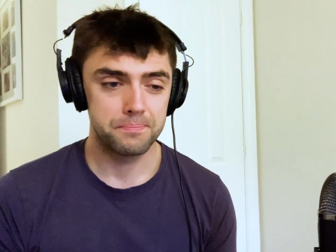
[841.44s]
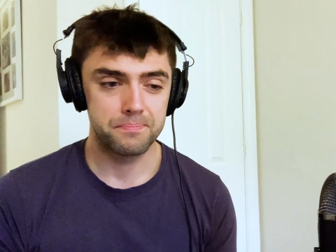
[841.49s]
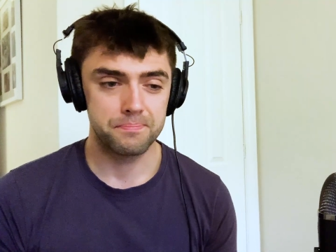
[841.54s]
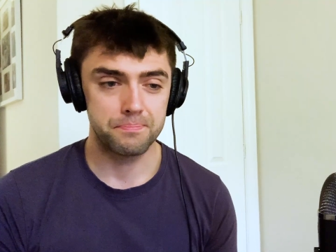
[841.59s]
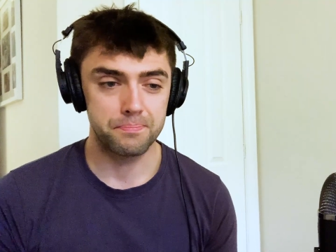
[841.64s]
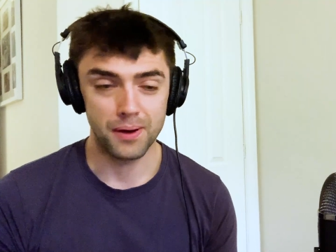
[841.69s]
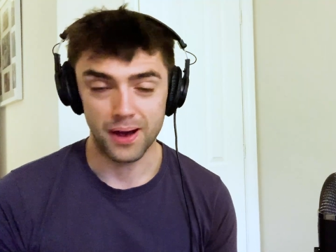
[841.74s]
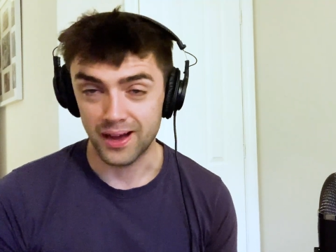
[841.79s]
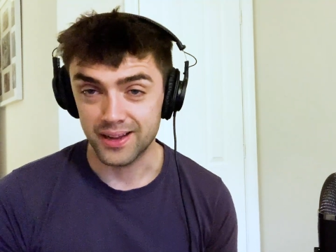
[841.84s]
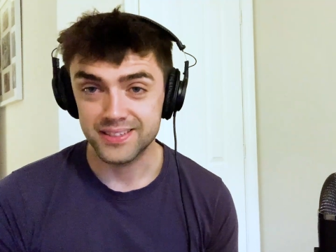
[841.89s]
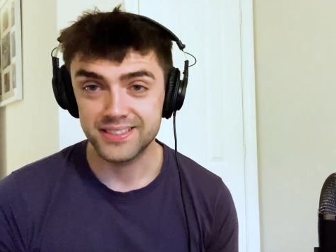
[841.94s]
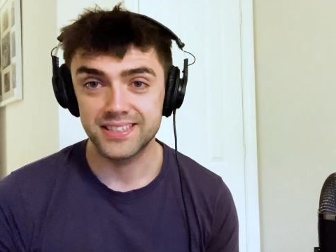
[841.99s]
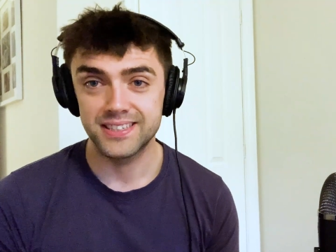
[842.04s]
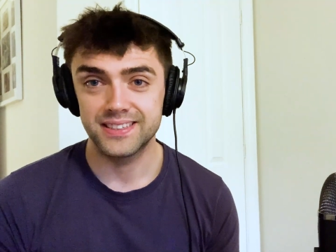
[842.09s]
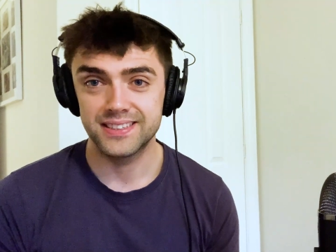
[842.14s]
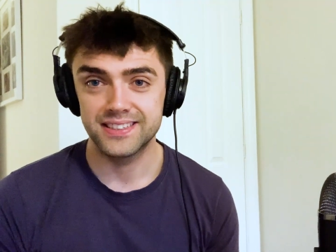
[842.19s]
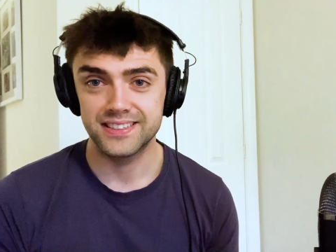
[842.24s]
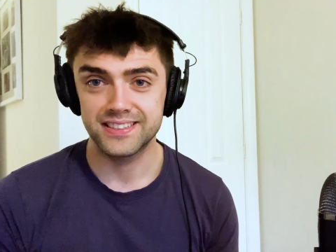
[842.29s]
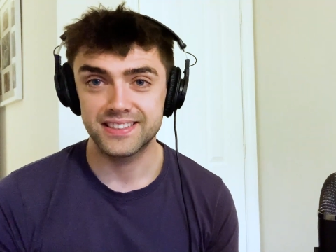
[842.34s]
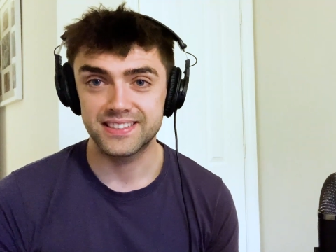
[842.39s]
but
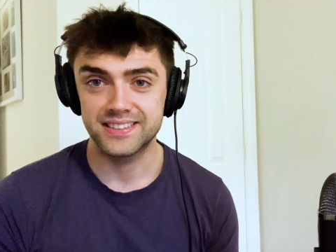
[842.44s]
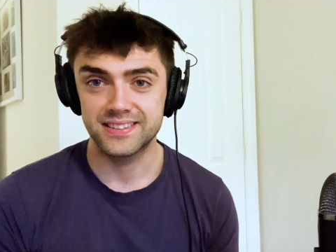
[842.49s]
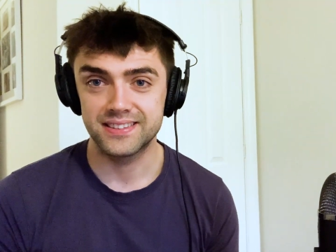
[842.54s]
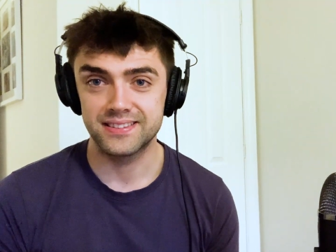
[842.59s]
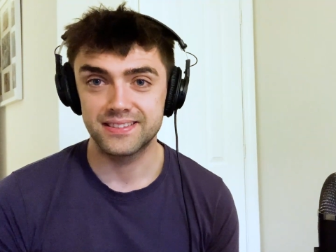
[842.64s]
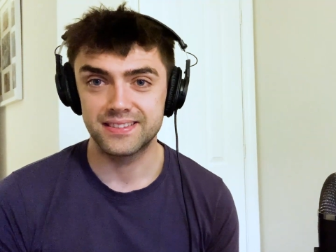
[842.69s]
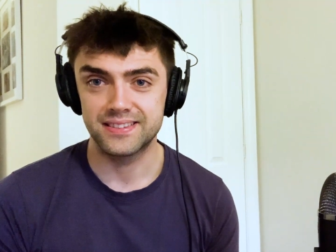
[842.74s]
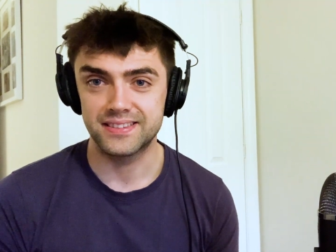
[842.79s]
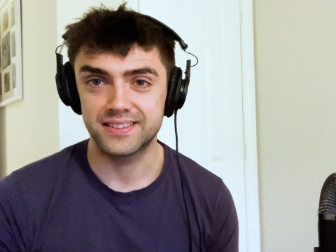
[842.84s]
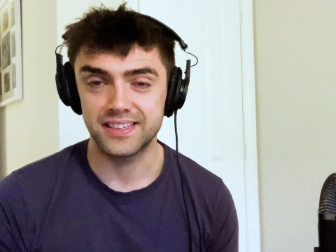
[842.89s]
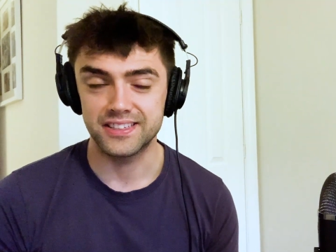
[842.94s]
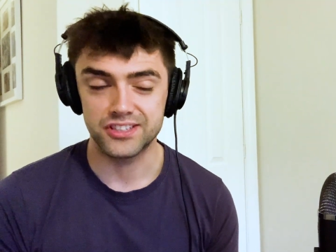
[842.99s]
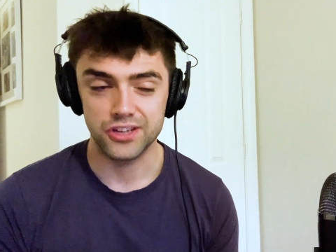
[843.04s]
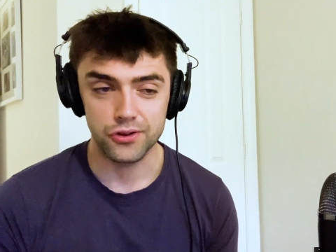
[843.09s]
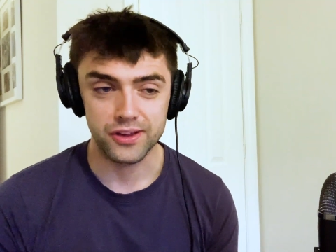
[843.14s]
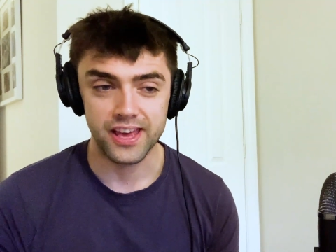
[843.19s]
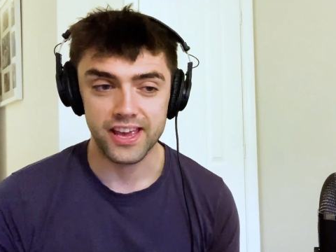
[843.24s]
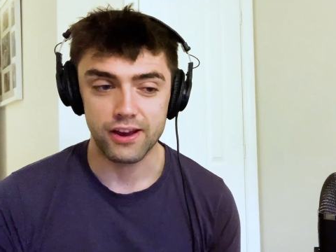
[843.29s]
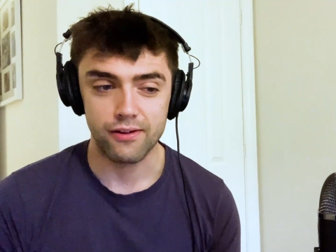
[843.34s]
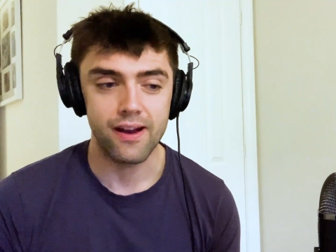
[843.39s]
there's no
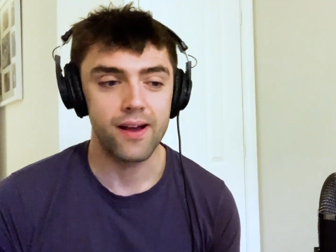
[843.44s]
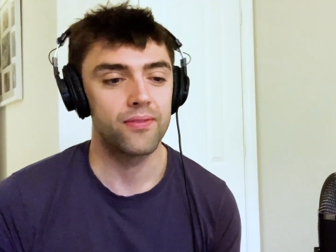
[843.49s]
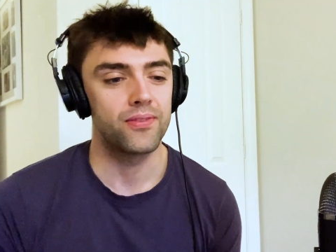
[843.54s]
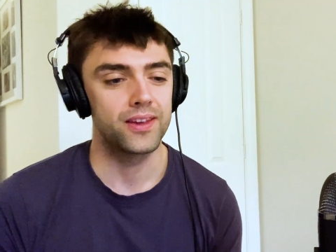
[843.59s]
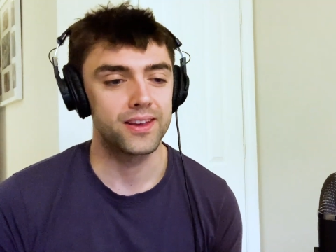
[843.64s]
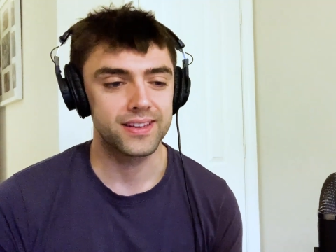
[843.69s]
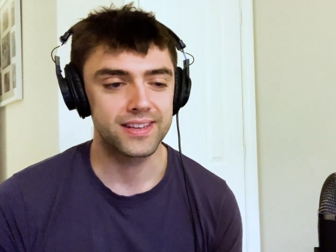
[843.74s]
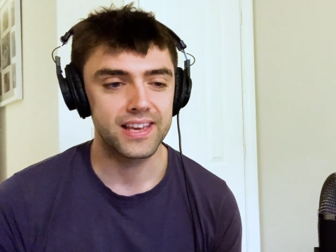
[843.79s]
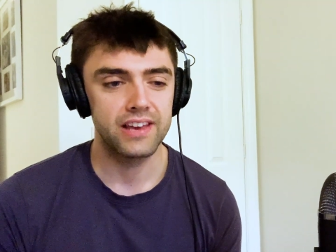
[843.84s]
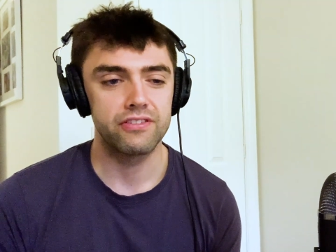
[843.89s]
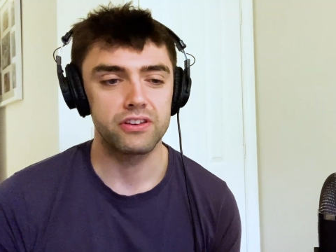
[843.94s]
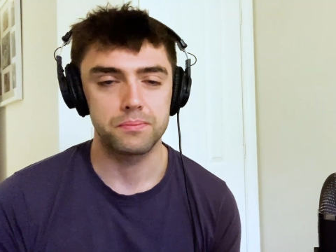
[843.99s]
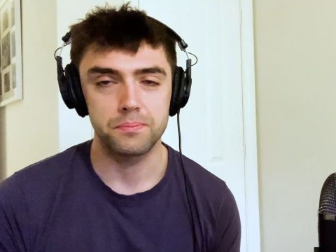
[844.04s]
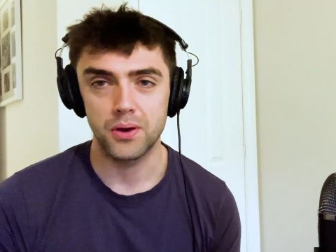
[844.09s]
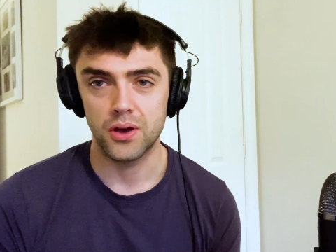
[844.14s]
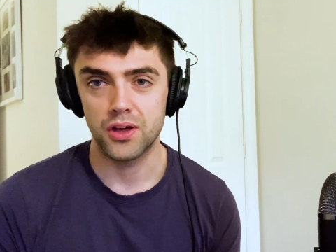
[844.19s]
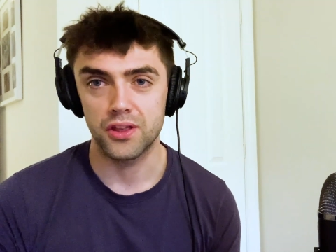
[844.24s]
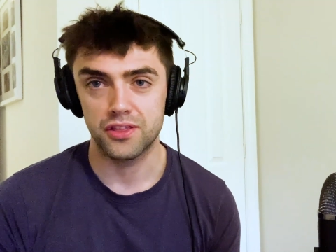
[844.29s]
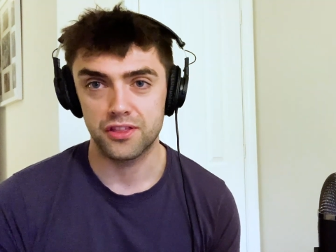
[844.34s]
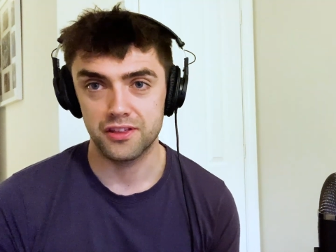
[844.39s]
getting around that giving
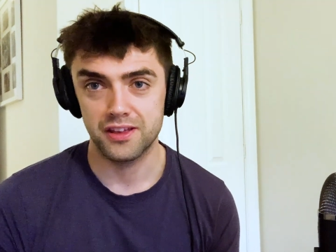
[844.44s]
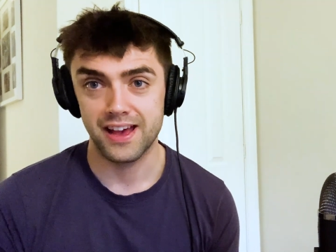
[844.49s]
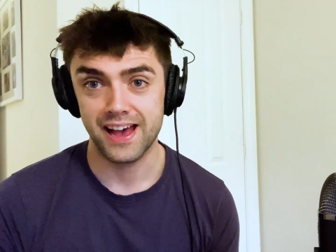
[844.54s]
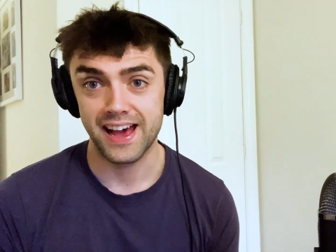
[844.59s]
birth